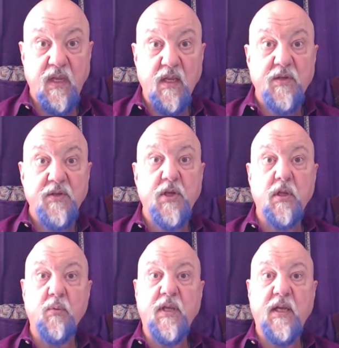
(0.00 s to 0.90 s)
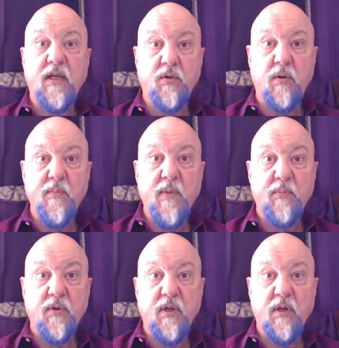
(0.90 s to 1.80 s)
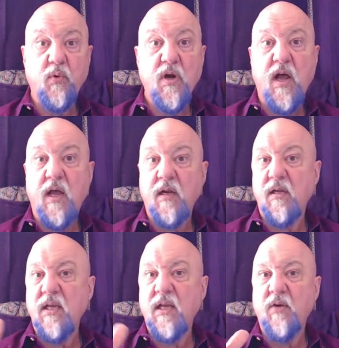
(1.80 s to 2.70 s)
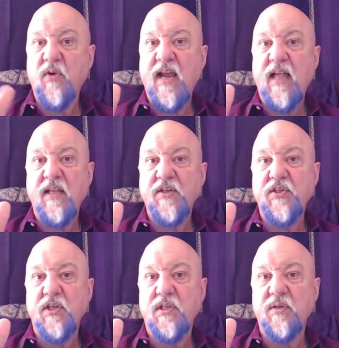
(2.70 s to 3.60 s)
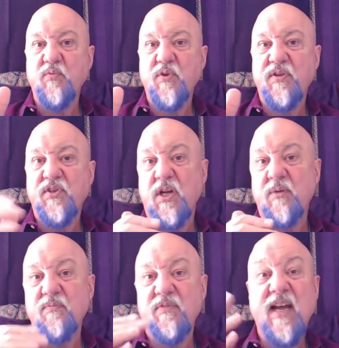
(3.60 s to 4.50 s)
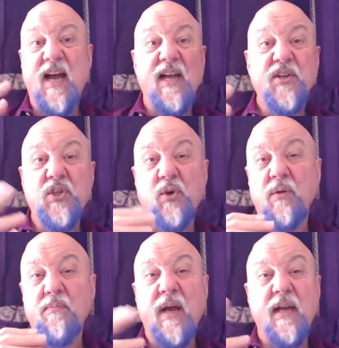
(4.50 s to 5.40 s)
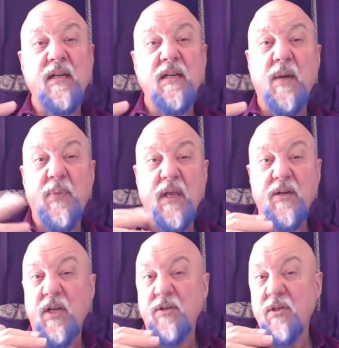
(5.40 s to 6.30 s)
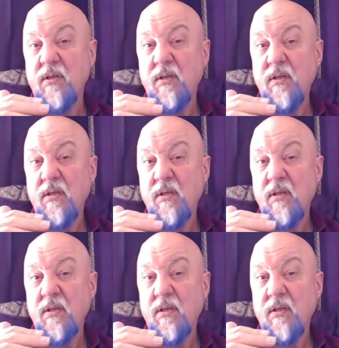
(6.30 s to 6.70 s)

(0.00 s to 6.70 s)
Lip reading: so that we get to remember that we're not in a reality system with some God sort of mighty not paying attention,